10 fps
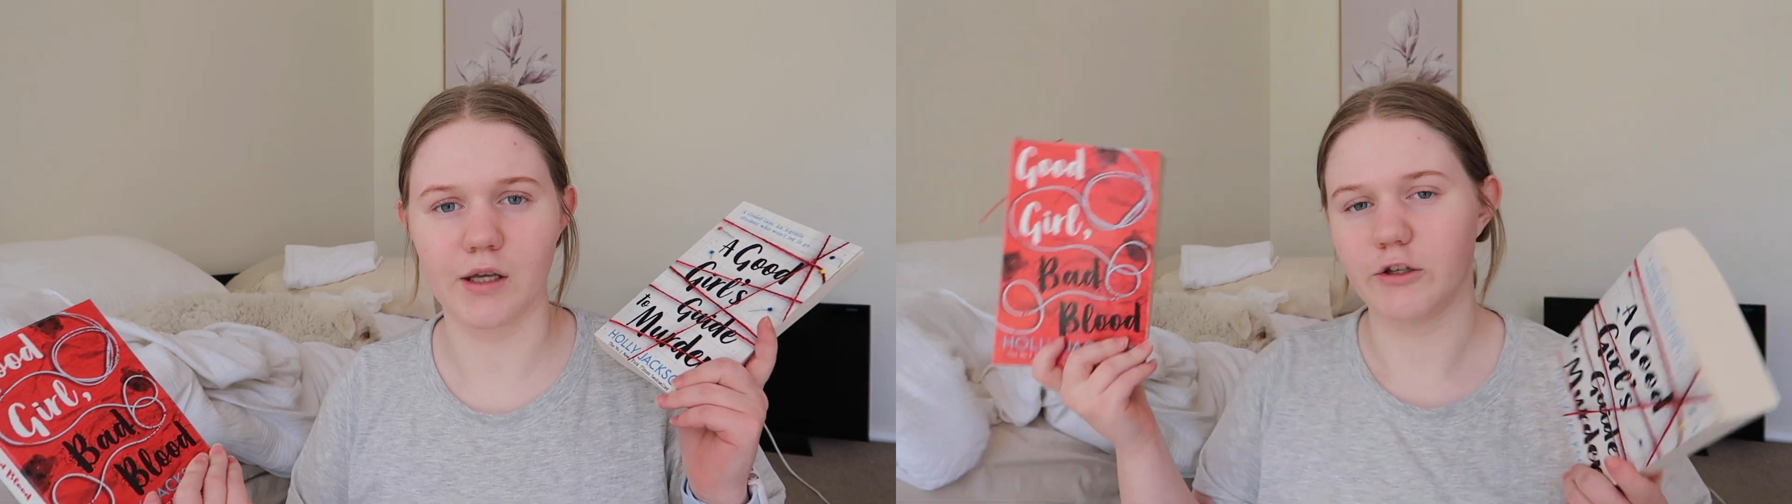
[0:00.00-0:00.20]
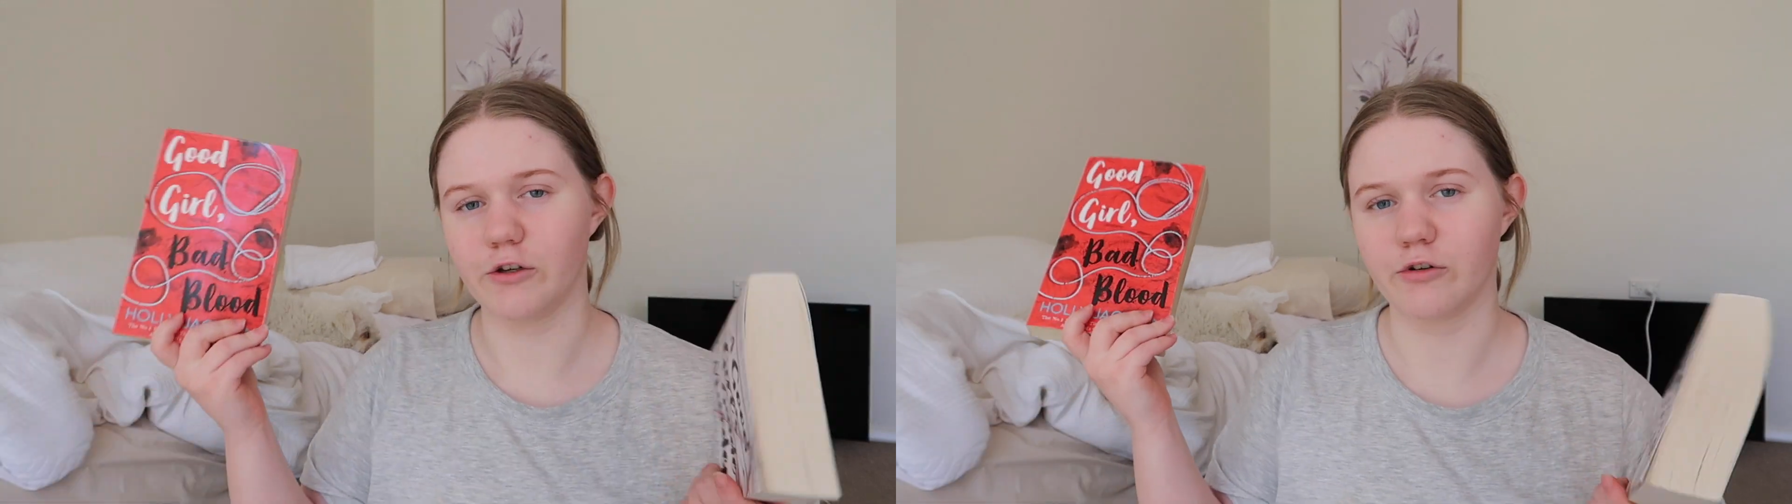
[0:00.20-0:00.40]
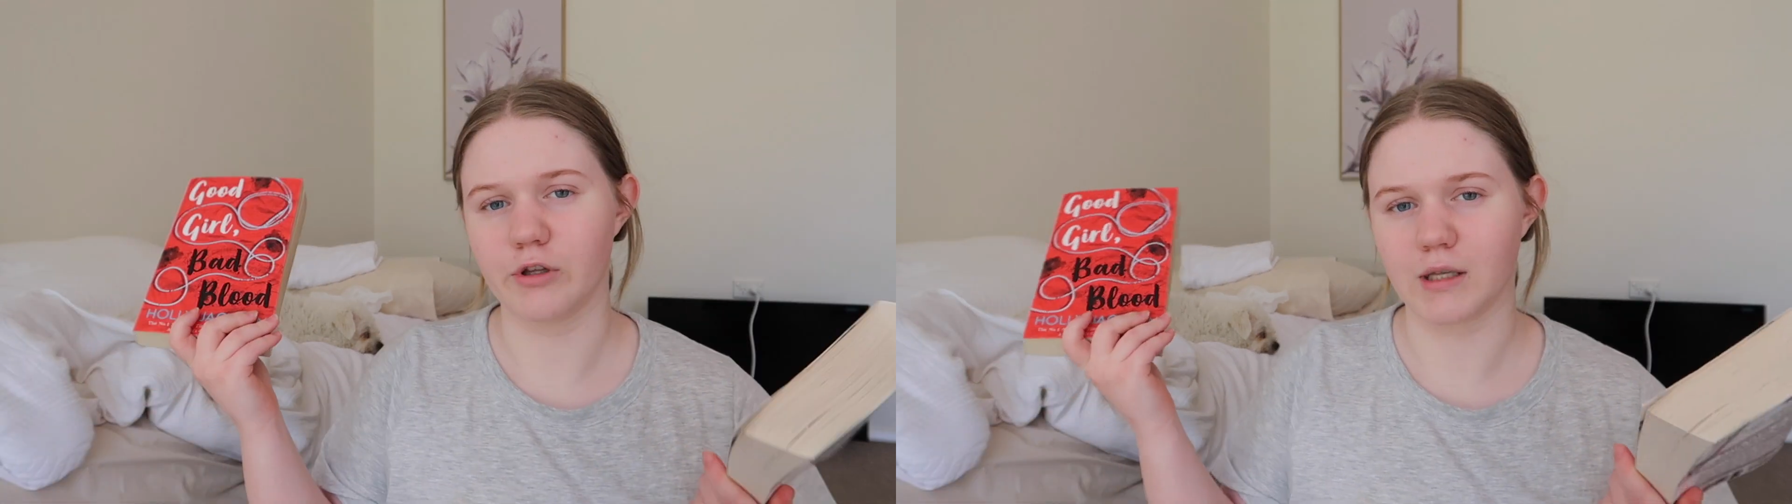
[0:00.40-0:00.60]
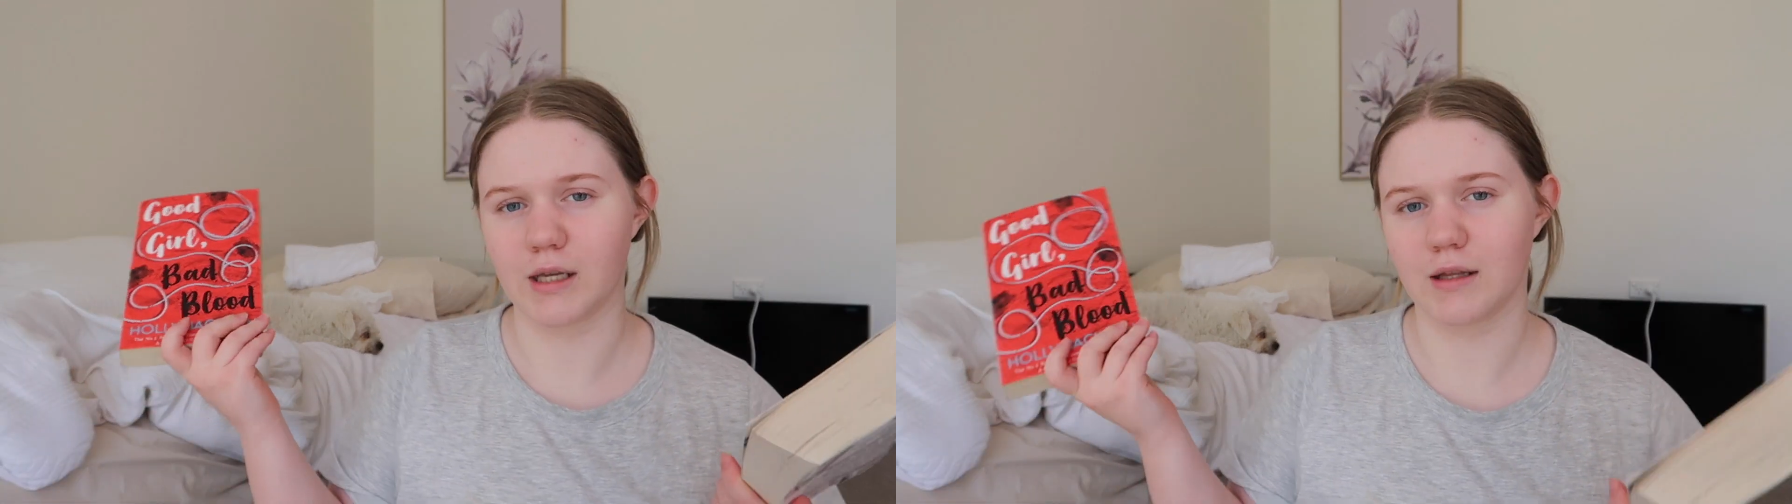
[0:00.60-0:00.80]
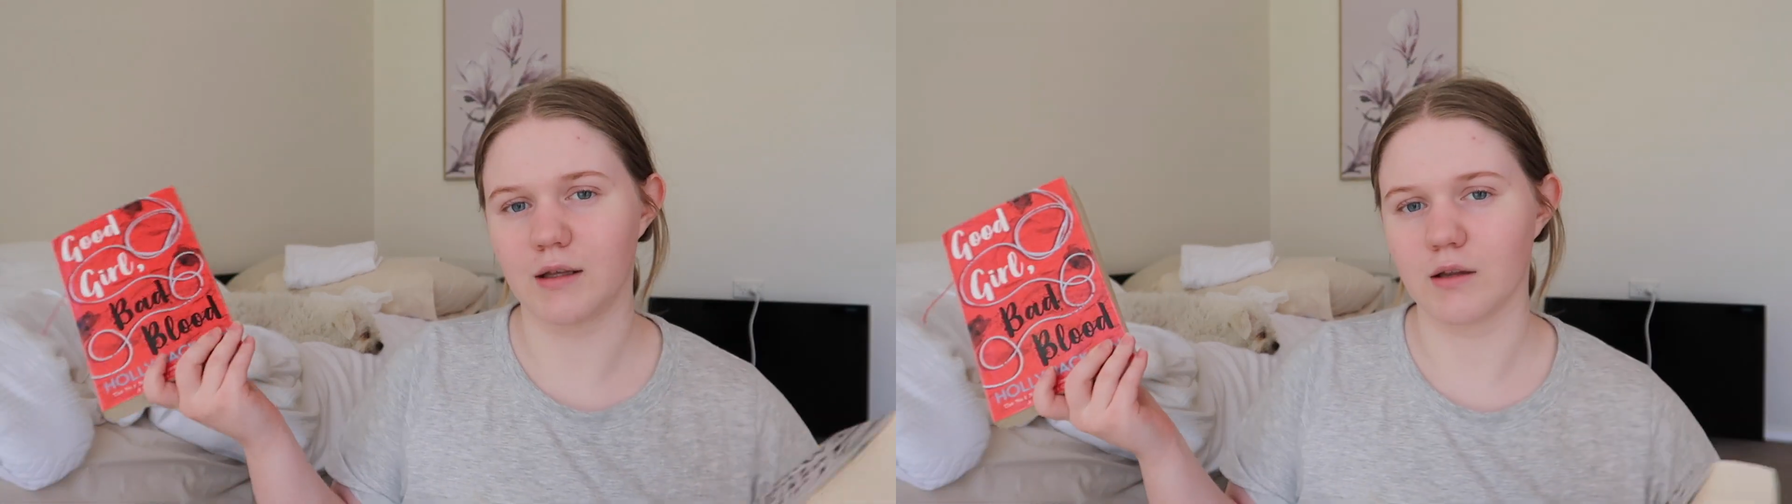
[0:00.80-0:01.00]
you didn't really
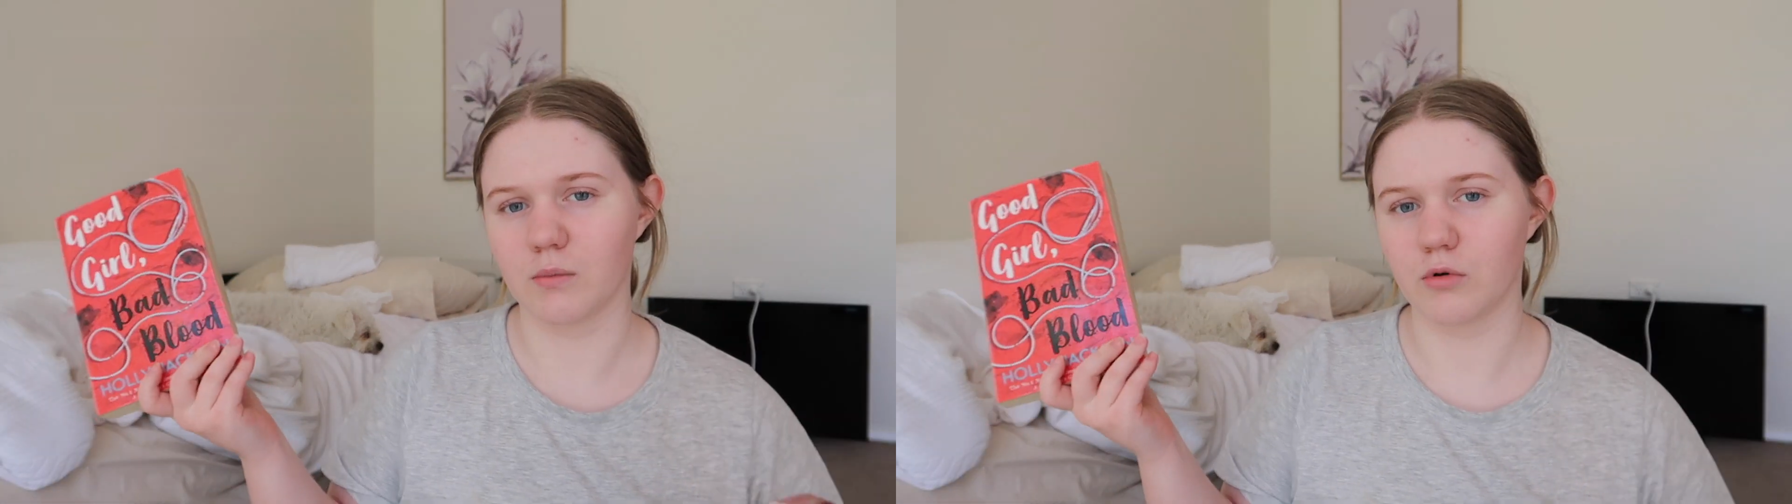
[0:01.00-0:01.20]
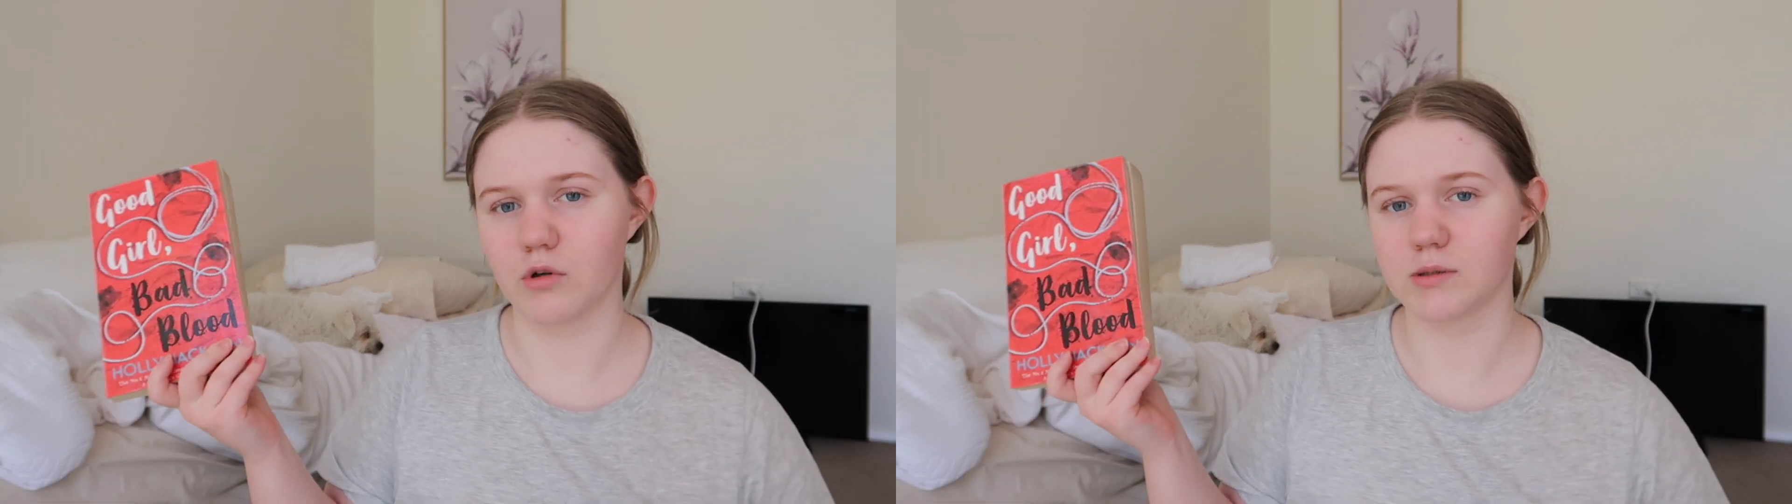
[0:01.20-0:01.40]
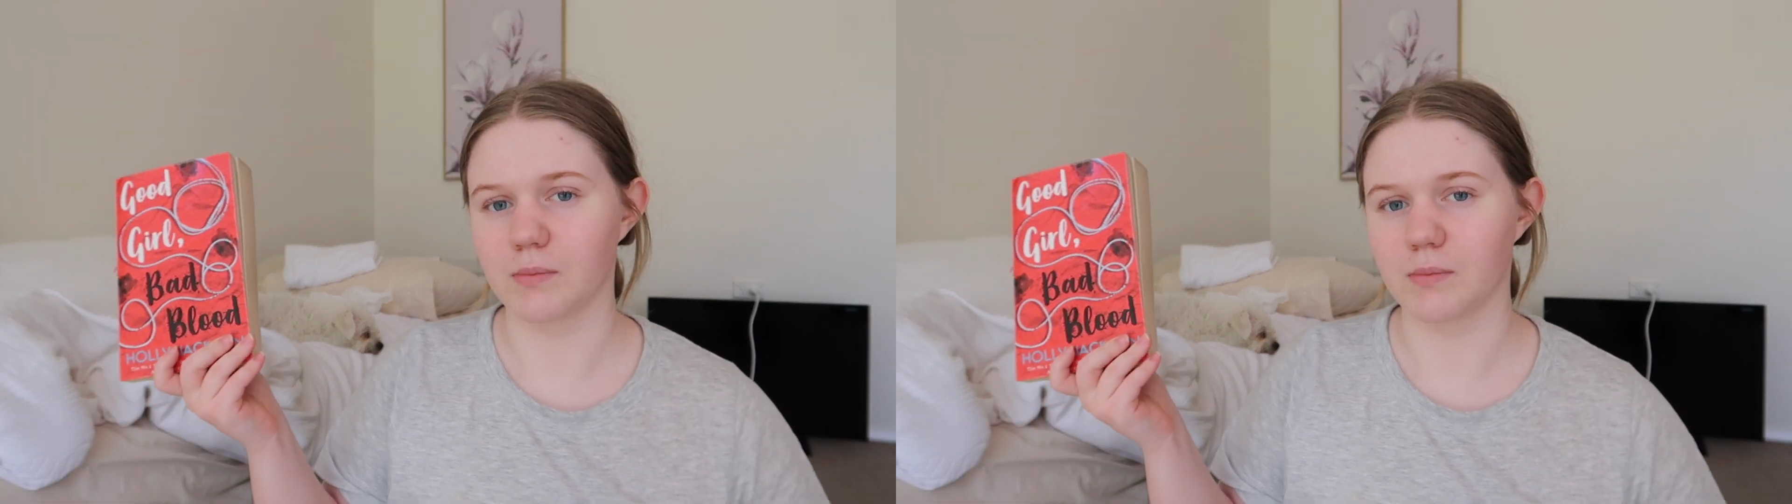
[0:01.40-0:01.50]
need the other books,